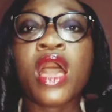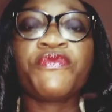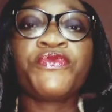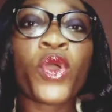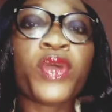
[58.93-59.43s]

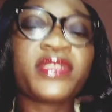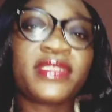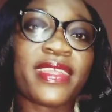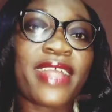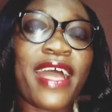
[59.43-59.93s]
those
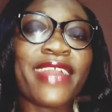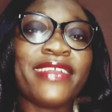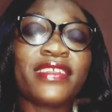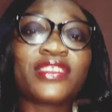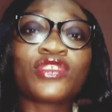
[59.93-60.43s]
that are
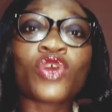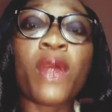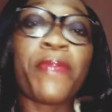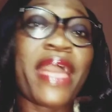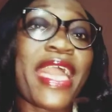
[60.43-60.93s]
in the top
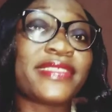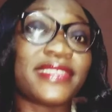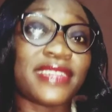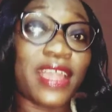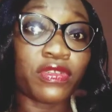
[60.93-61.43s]

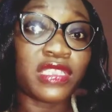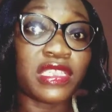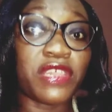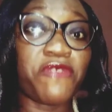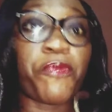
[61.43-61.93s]

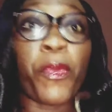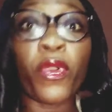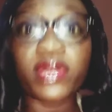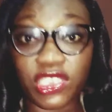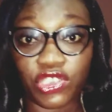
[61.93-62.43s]
executive
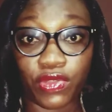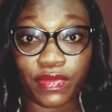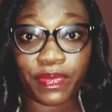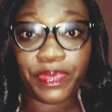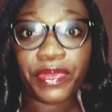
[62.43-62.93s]
position,
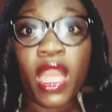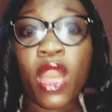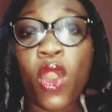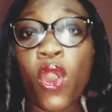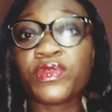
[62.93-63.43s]

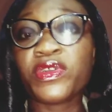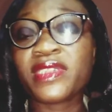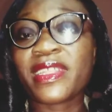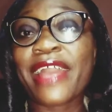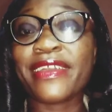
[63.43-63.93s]
or those
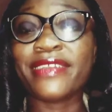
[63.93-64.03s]
that are in